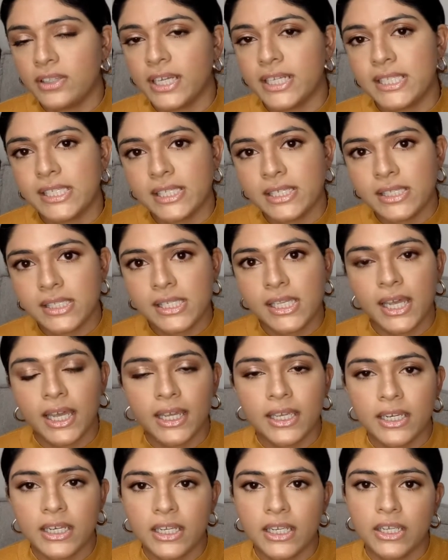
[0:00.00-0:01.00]
that's
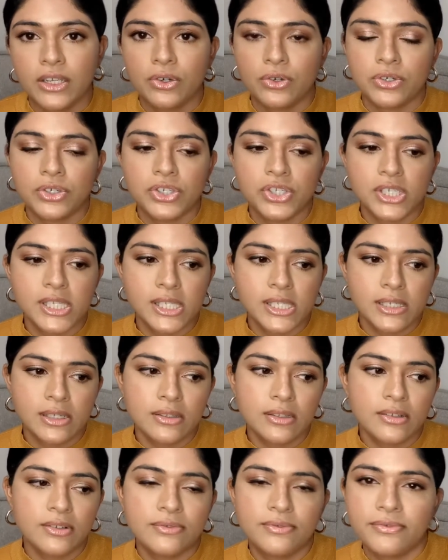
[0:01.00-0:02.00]
anxiety or just a
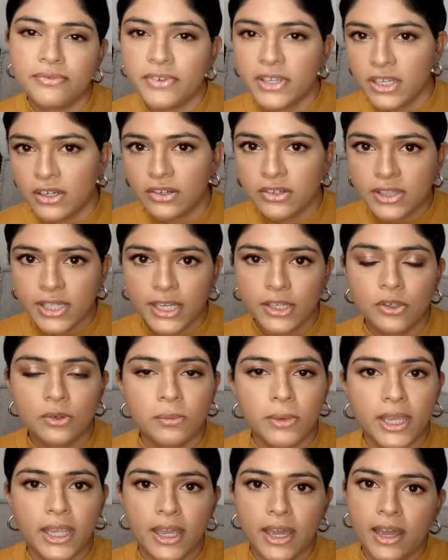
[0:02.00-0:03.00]
little fear that you
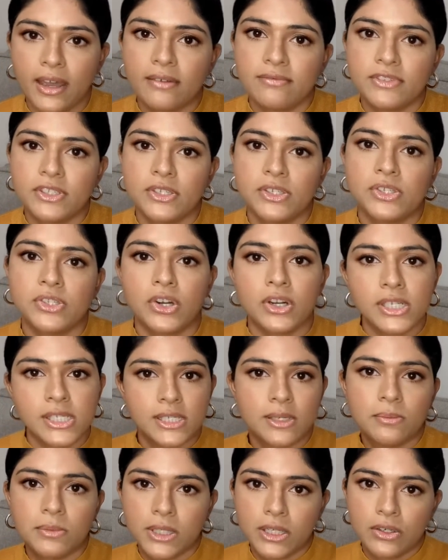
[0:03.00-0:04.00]
may have to start
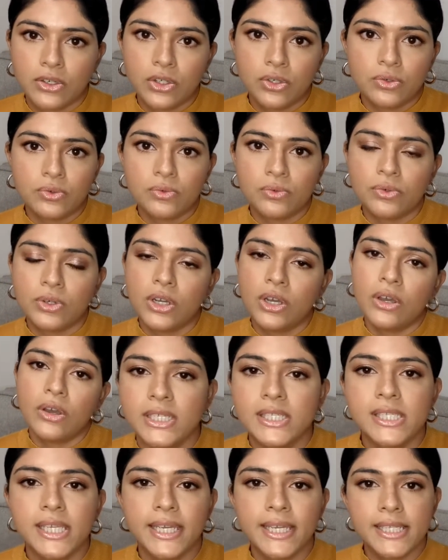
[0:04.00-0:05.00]
something new,
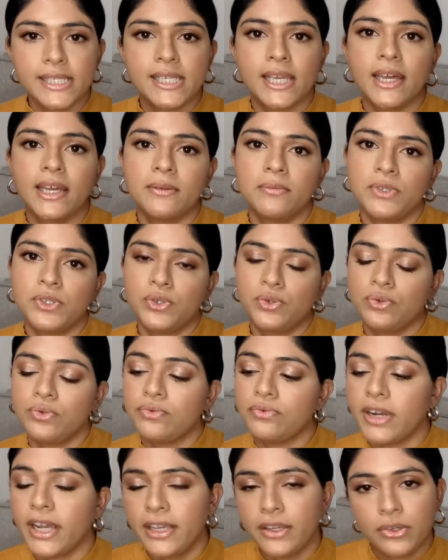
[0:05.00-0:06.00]
take time to
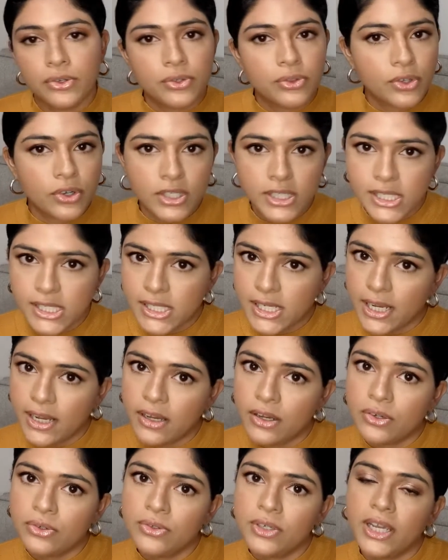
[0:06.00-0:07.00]
write your thoughts
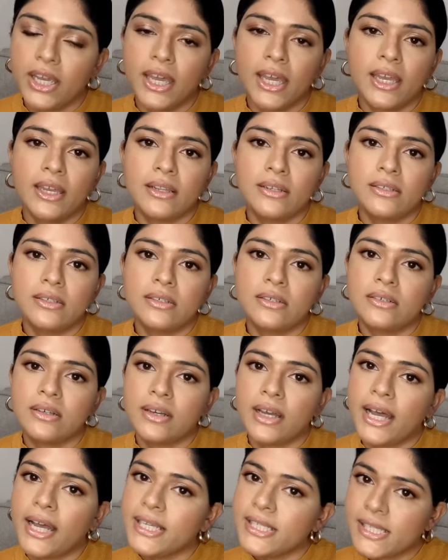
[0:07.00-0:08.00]
down and
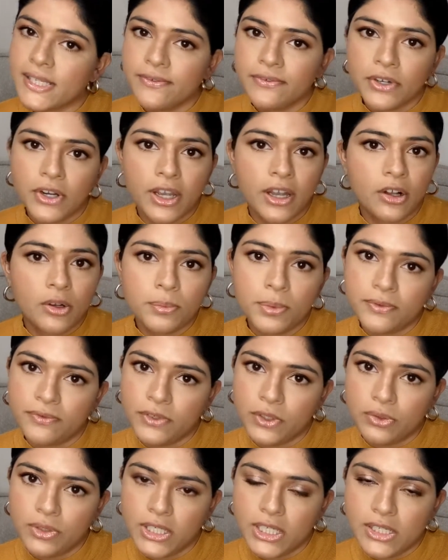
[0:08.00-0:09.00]
ask for help if
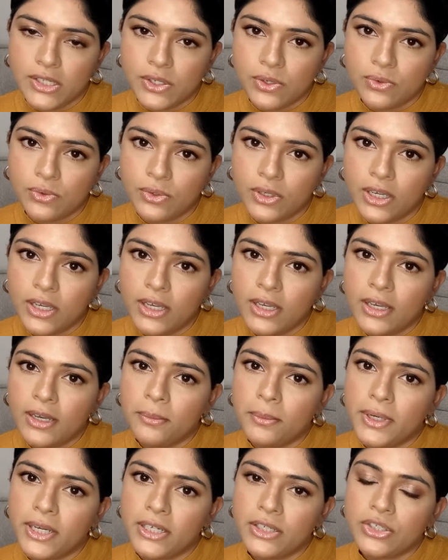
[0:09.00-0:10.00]
you need to.
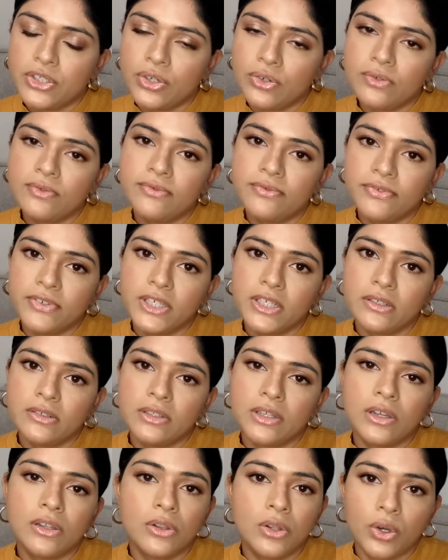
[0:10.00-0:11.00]
But don't
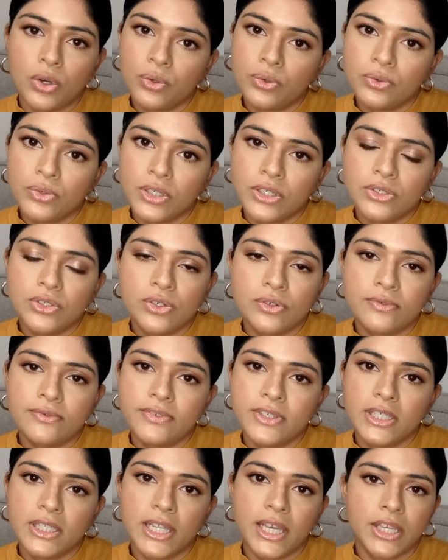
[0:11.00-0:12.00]
feel alone. Don't
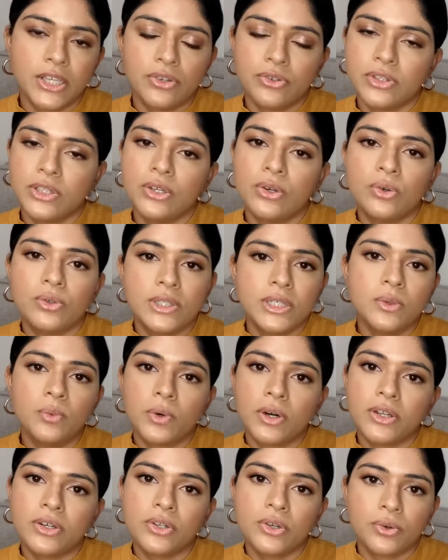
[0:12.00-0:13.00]
feel like you're the only
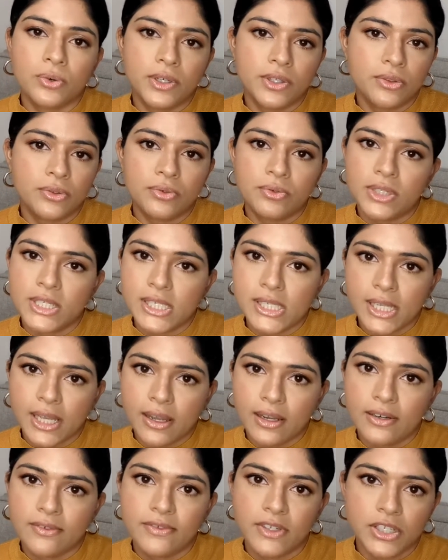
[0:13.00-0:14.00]
one going through these
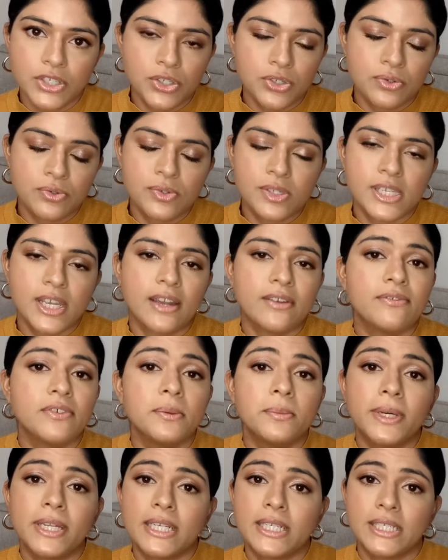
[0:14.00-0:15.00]
kind of issues.
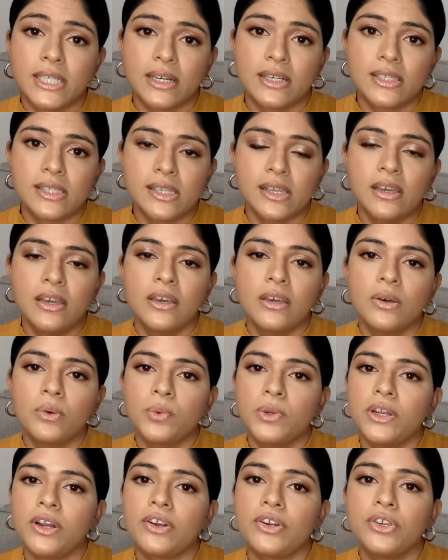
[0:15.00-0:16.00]
Everybody does.
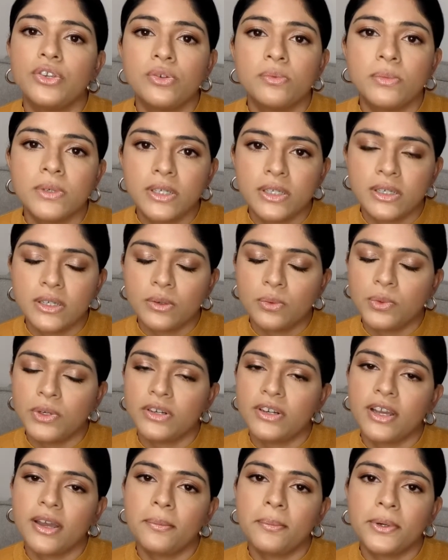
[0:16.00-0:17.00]
We are human. We're
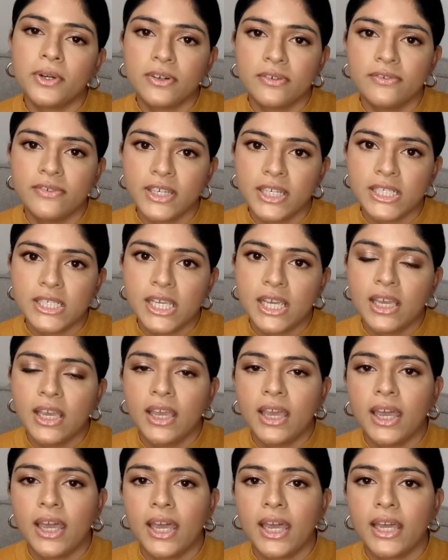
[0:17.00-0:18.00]
not perfect.
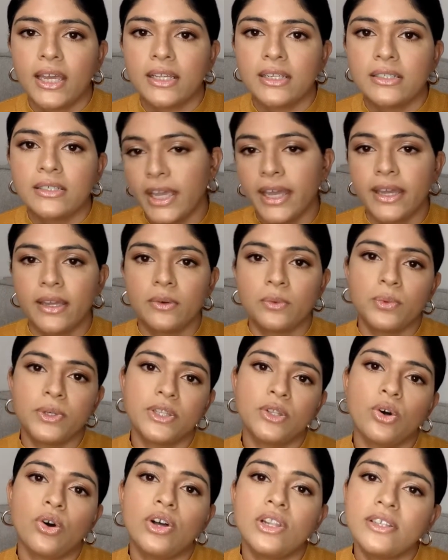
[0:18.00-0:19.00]
And
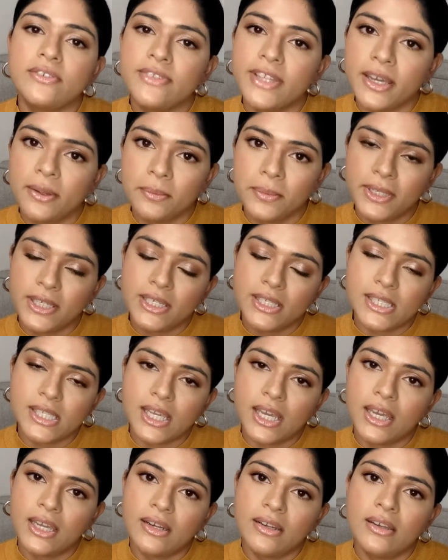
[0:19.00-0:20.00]
with all of that being
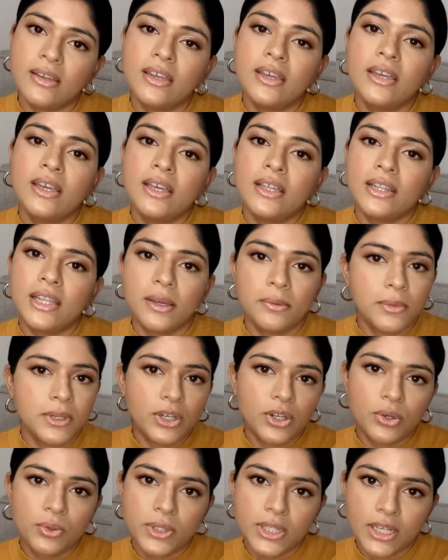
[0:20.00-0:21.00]
said, let me
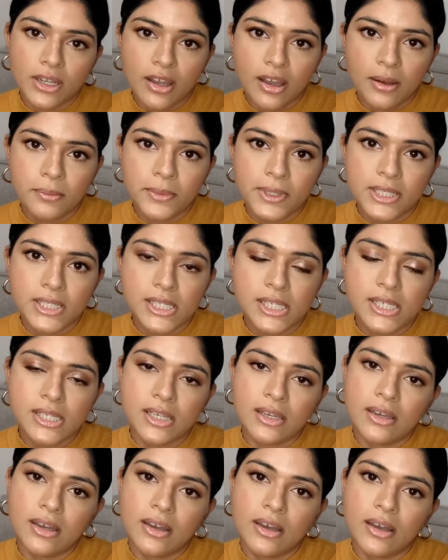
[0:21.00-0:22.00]
know in the comments
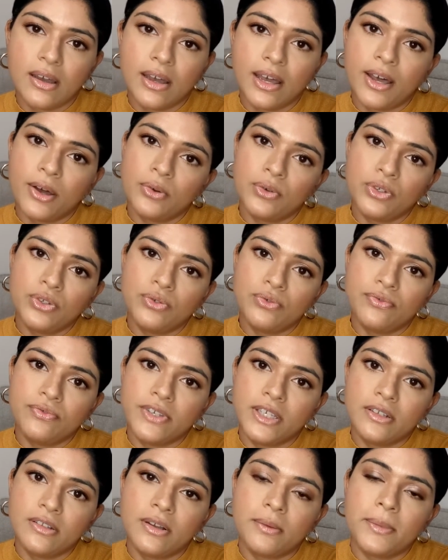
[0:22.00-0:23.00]
how you
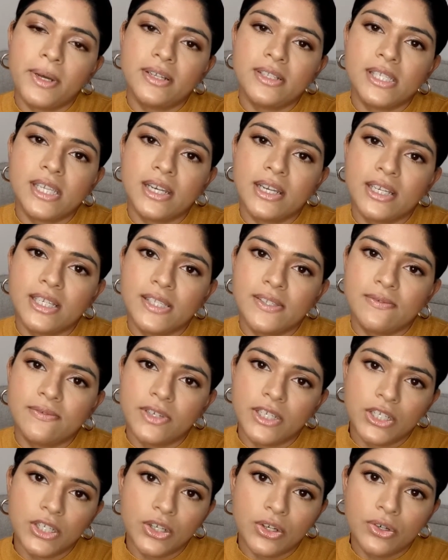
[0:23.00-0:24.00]
feel about today's
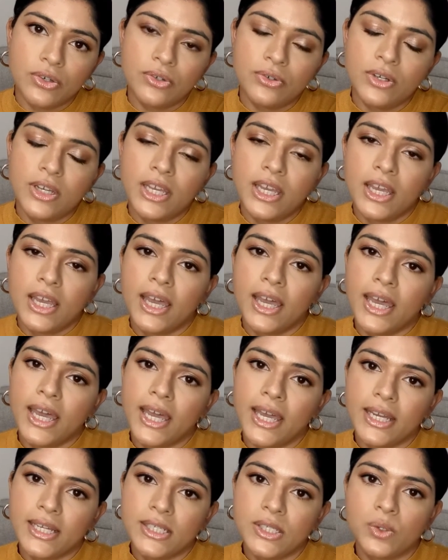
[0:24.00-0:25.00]
video
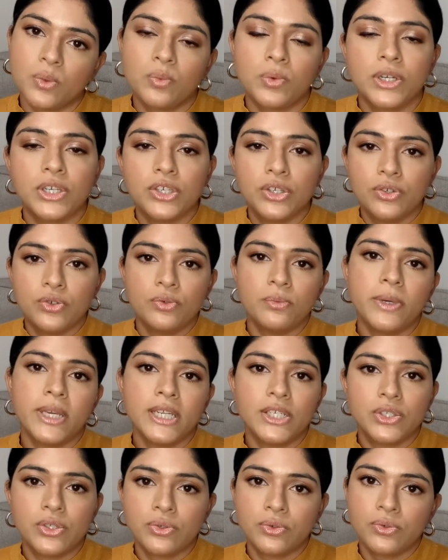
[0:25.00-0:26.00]
and what you
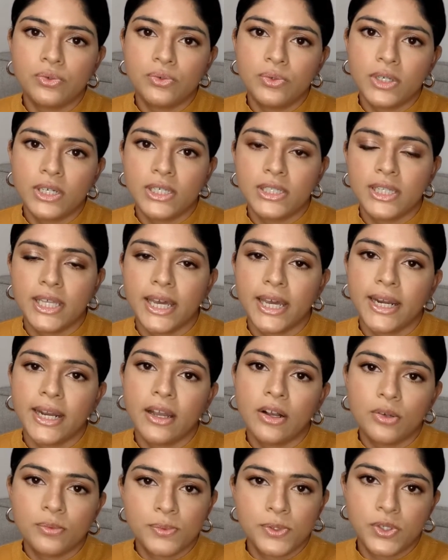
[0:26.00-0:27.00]
may do that
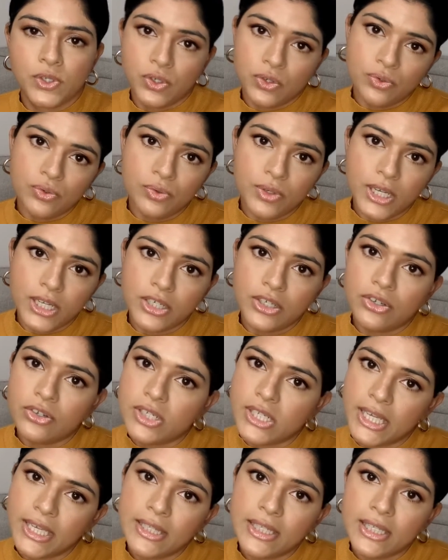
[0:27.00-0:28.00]
helps you in your
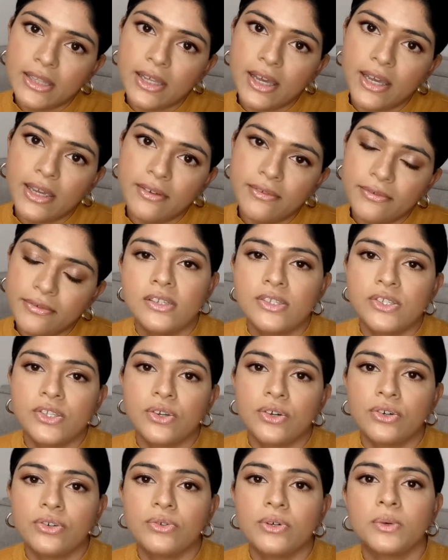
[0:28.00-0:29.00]
daily life.
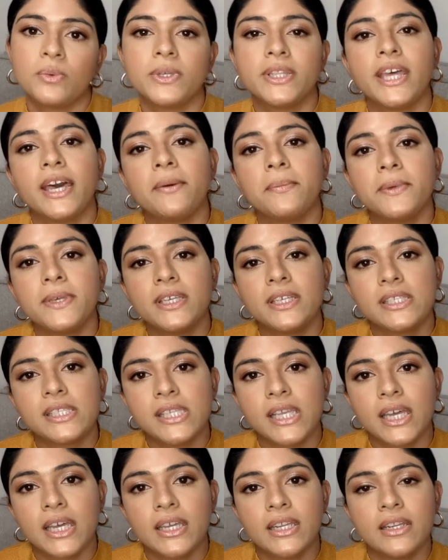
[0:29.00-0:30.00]
So with that being
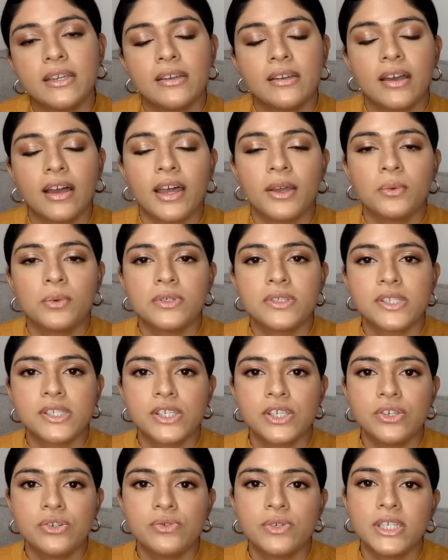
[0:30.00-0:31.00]
said, I will
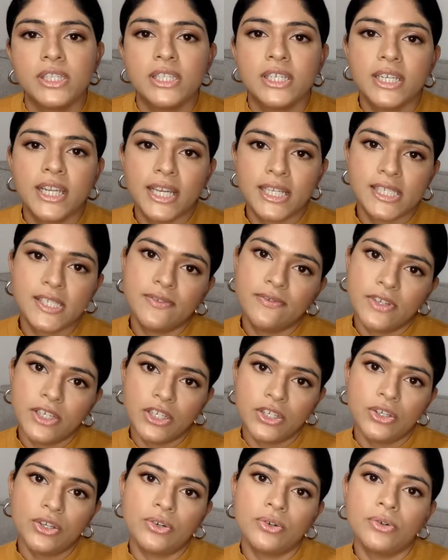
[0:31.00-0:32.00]
see you in the next
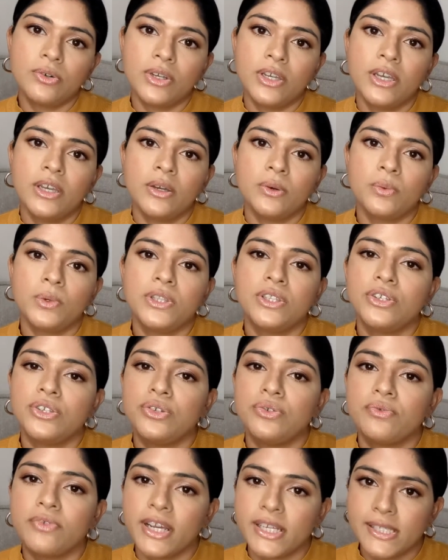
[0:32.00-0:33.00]
video with a
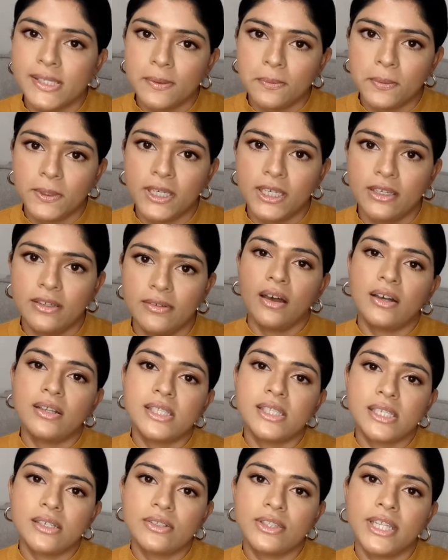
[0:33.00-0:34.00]
new recipe.
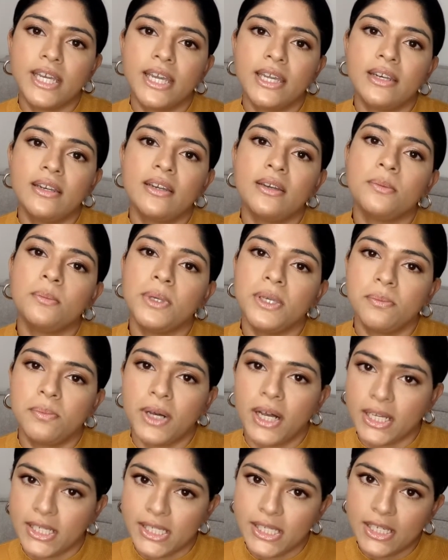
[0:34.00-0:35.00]
Until then, be
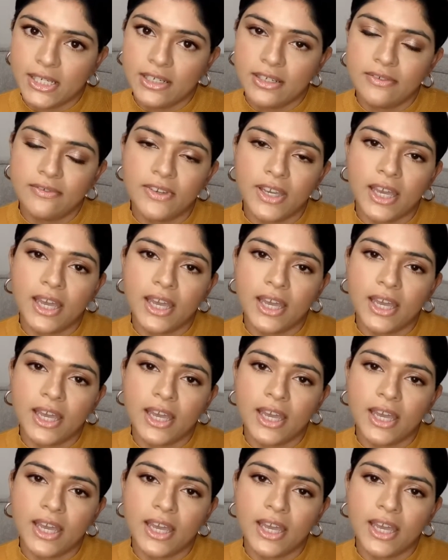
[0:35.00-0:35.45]
positive.